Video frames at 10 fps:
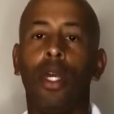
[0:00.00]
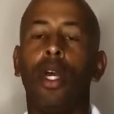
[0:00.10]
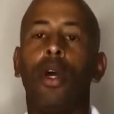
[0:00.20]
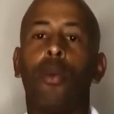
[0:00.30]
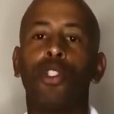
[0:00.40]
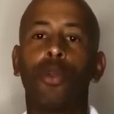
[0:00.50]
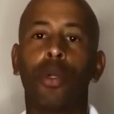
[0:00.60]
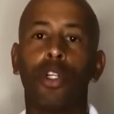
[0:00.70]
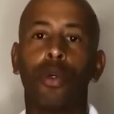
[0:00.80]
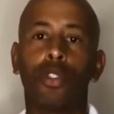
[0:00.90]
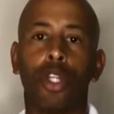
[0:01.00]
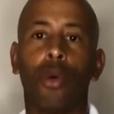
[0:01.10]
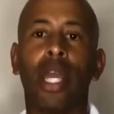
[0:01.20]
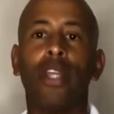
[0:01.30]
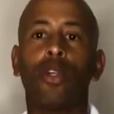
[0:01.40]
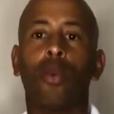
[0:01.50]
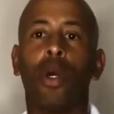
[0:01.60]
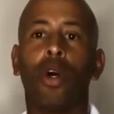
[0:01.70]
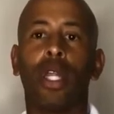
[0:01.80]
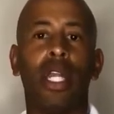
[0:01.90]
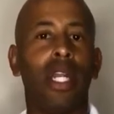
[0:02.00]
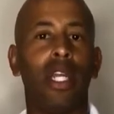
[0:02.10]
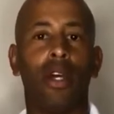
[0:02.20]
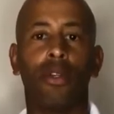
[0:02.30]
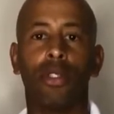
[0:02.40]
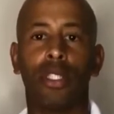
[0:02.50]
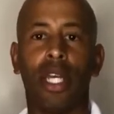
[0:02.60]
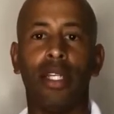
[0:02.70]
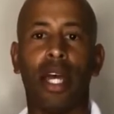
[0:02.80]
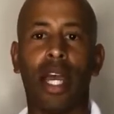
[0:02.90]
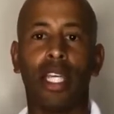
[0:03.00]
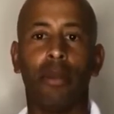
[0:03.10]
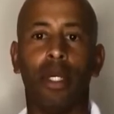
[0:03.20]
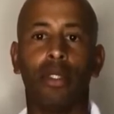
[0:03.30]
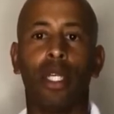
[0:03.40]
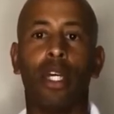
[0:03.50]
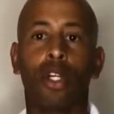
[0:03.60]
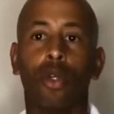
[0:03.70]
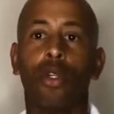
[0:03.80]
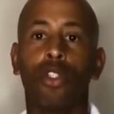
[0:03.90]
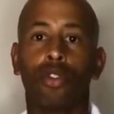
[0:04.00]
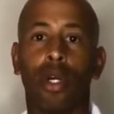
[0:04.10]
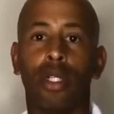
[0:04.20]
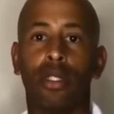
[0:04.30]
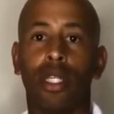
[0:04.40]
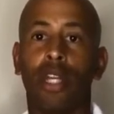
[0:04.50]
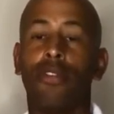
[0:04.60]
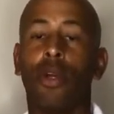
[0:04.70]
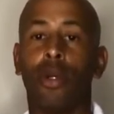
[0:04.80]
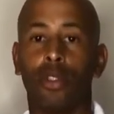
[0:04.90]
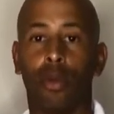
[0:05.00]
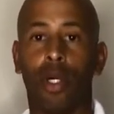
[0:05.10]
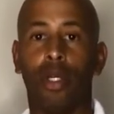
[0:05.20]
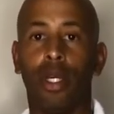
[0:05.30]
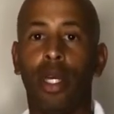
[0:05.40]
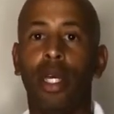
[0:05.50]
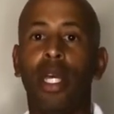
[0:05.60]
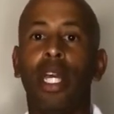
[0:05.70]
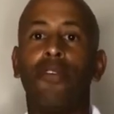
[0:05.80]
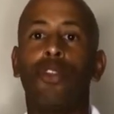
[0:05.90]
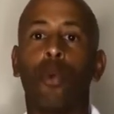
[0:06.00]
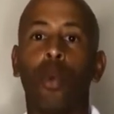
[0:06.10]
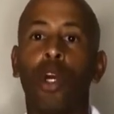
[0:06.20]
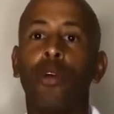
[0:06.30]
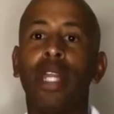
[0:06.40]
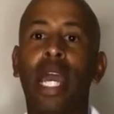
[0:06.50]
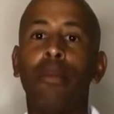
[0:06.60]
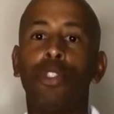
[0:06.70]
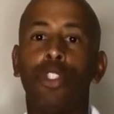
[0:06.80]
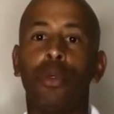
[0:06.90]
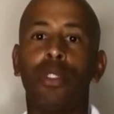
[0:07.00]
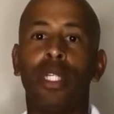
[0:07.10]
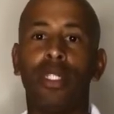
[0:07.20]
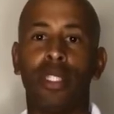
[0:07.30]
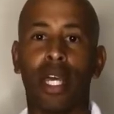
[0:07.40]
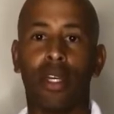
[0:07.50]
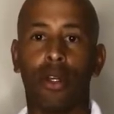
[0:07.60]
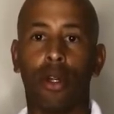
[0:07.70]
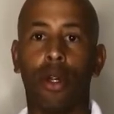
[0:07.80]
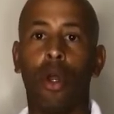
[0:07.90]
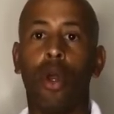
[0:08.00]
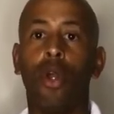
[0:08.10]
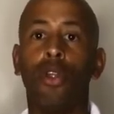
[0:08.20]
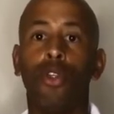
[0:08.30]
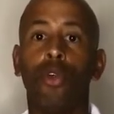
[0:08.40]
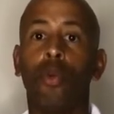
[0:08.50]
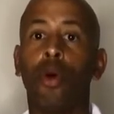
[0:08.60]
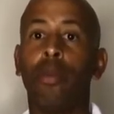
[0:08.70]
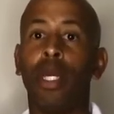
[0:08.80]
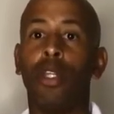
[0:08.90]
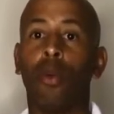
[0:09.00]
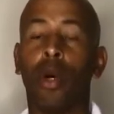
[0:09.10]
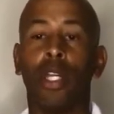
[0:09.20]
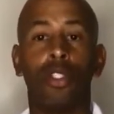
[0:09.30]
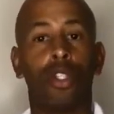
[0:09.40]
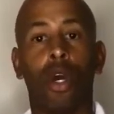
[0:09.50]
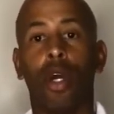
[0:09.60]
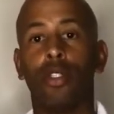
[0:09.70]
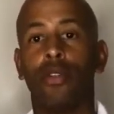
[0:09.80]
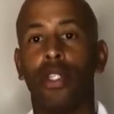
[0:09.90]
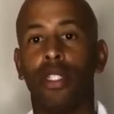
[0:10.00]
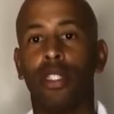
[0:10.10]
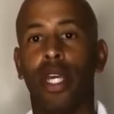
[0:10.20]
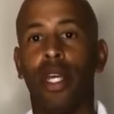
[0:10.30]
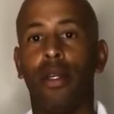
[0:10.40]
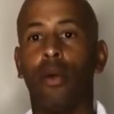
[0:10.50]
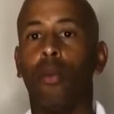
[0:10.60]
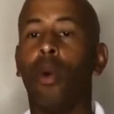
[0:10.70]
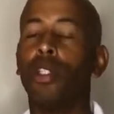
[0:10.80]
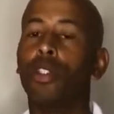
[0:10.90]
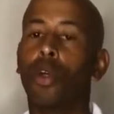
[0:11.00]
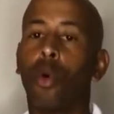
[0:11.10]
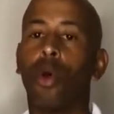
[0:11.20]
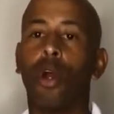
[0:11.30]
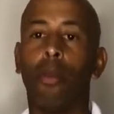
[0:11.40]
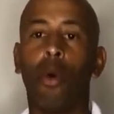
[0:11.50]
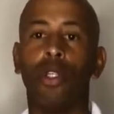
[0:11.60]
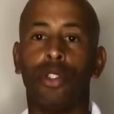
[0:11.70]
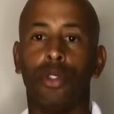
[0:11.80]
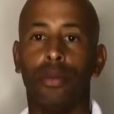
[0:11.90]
What you want to do is locate the will and any other estate documents, including trust, if there is one. If the will names you as the executor, you will be the one in charge of the estate once the court appoints you.